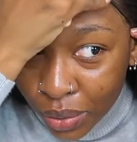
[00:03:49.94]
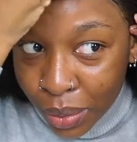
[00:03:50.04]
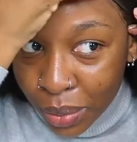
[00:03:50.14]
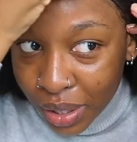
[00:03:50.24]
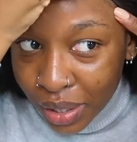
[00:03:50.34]
for
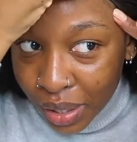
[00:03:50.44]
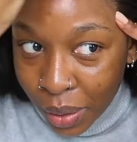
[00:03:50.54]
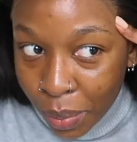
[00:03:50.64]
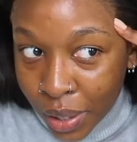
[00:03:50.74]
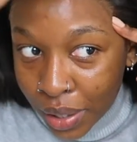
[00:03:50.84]
me.
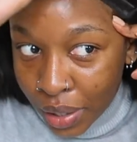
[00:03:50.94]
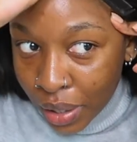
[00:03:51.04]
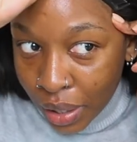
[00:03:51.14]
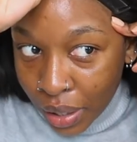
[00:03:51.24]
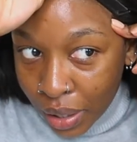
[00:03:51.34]
But
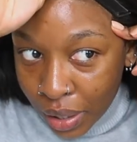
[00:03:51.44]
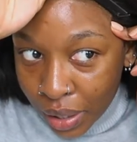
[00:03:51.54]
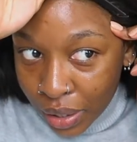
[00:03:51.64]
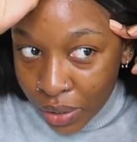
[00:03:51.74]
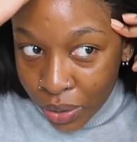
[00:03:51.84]

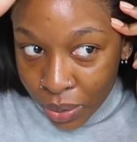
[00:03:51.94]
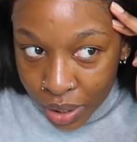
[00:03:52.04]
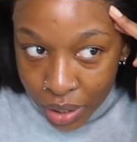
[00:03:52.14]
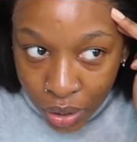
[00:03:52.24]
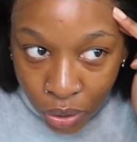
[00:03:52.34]
so you want to
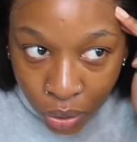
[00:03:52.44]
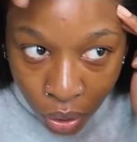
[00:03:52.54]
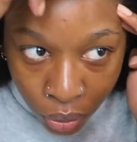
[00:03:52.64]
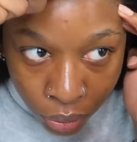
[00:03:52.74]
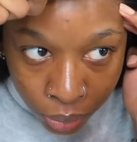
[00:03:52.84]
take your
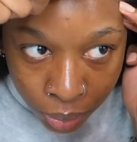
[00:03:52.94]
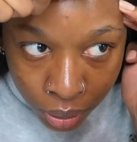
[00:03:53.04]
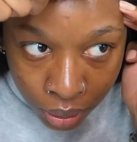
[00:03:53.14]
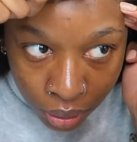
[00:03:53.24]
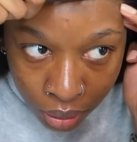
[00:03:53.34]
comb